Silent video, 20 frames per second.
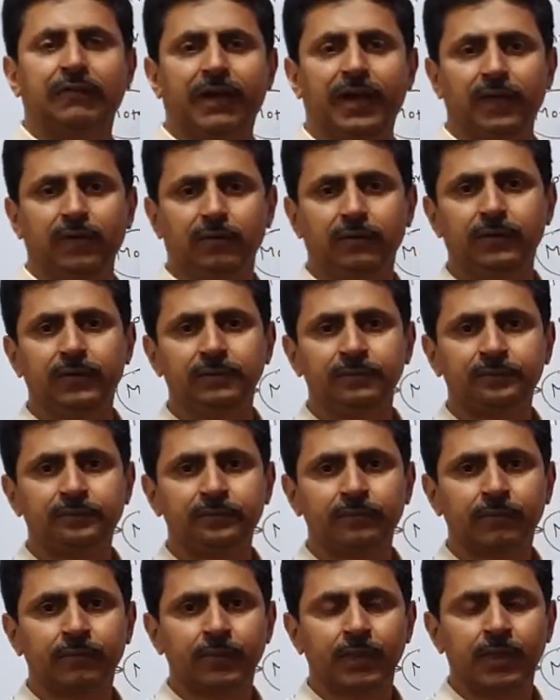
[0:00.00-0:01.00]
So
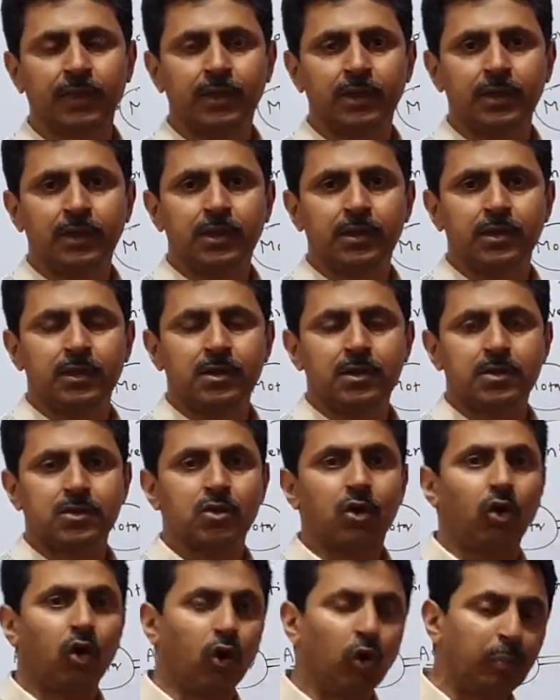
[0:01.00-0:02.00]
opening
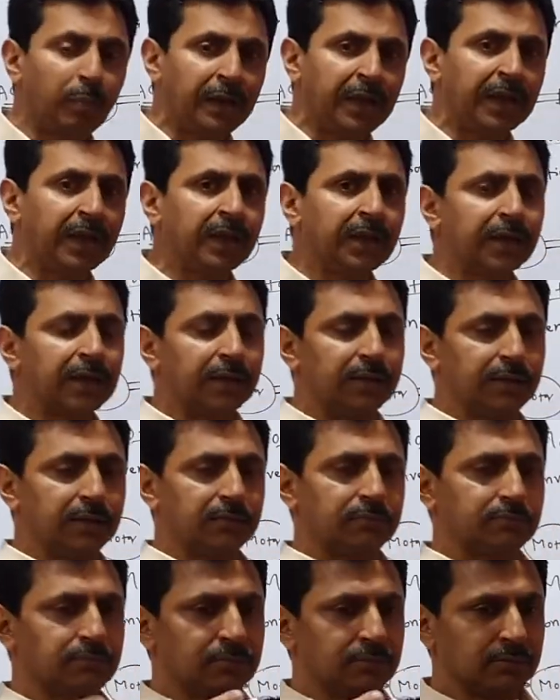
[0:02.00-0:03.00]
of the valve or
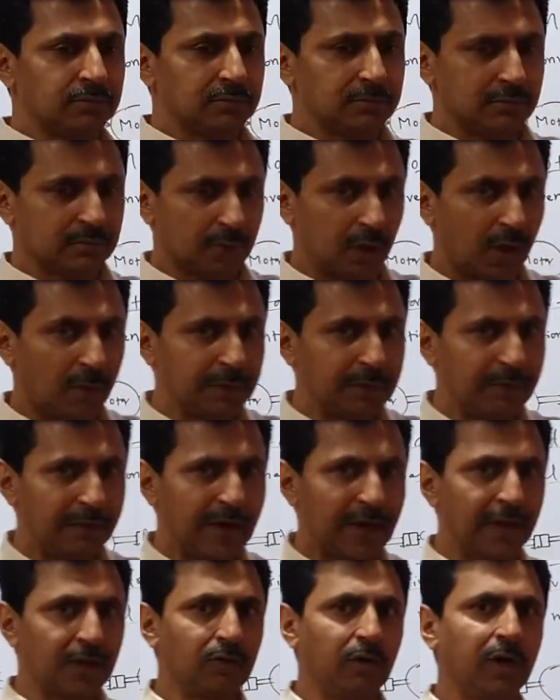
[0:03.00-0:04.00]
closing of the
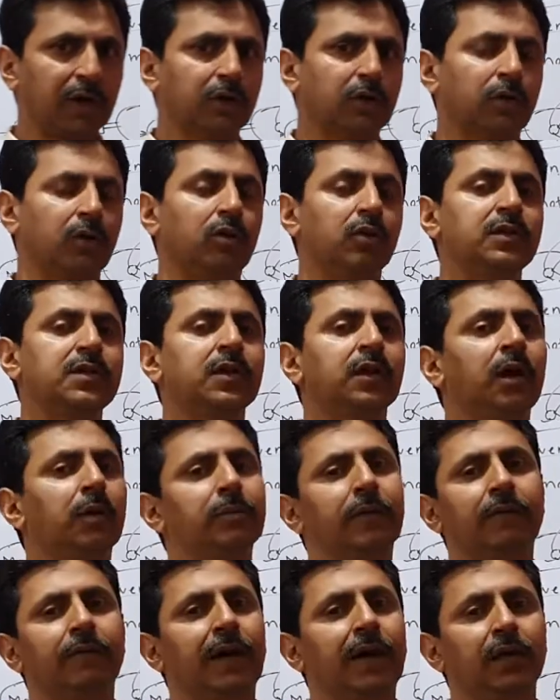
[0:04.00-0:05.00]
valve or
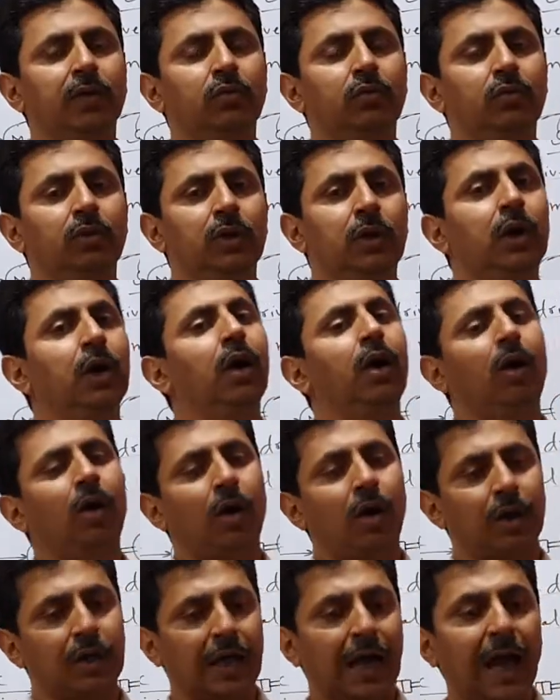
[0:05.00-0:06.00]
high flow rate or
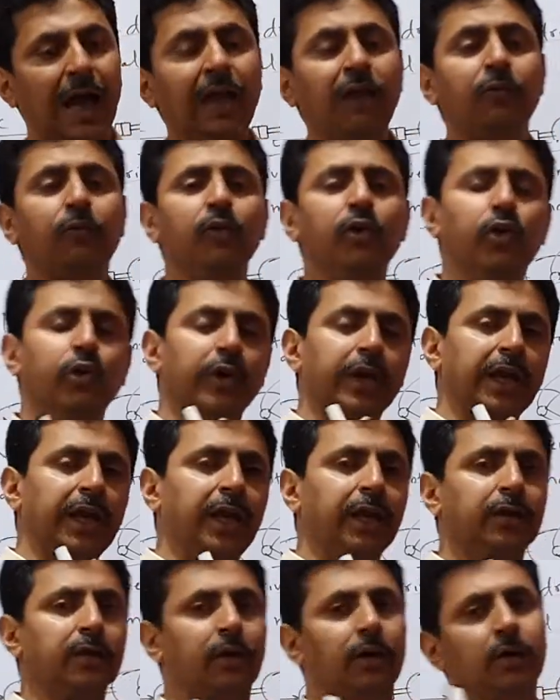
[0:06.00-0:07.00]
low flow rate does
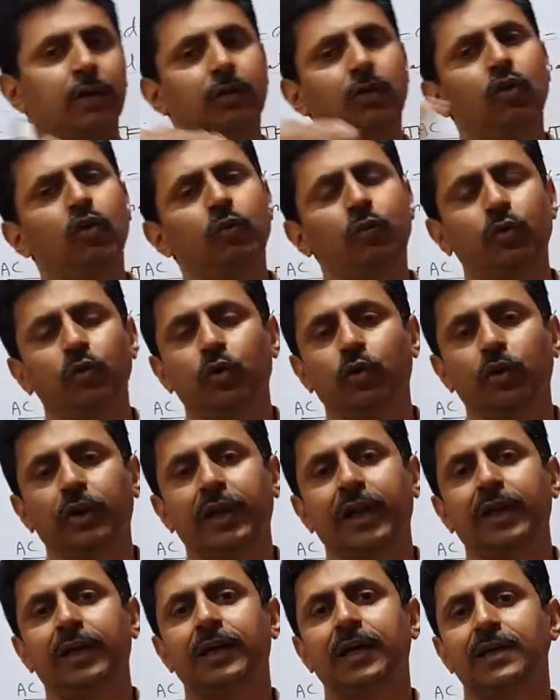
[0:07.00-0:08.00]
not change the
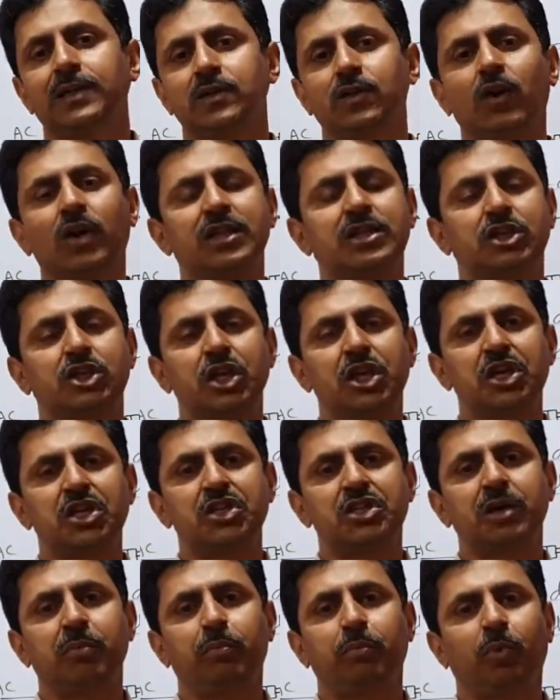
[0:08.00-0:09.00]
power drawn
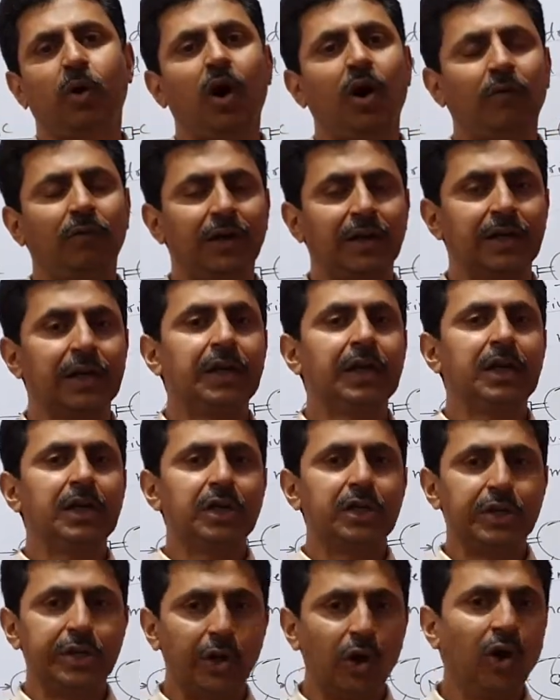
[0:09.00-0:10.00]
by motor from the
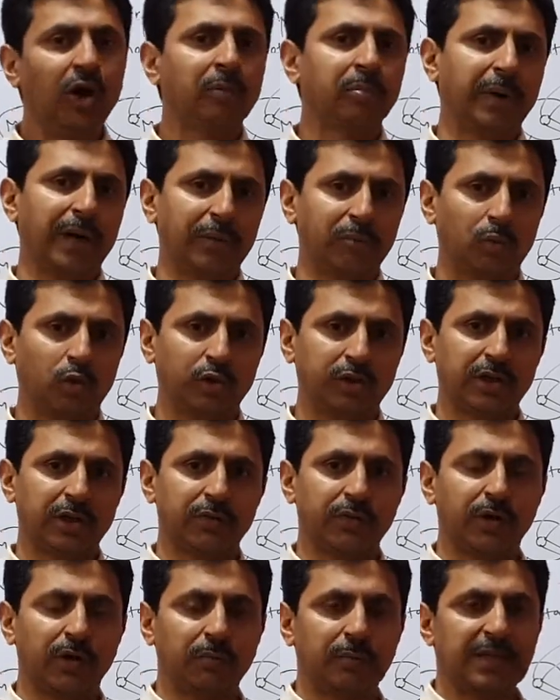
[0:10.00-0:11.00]
supply, because your
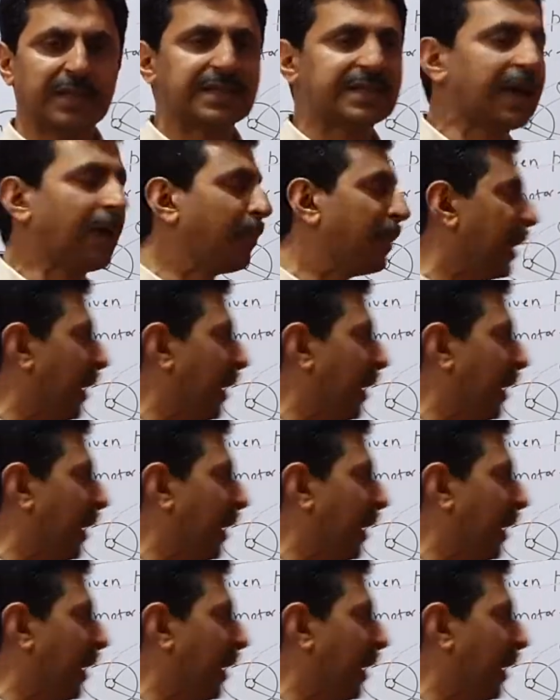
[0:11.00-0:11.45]
motor runs at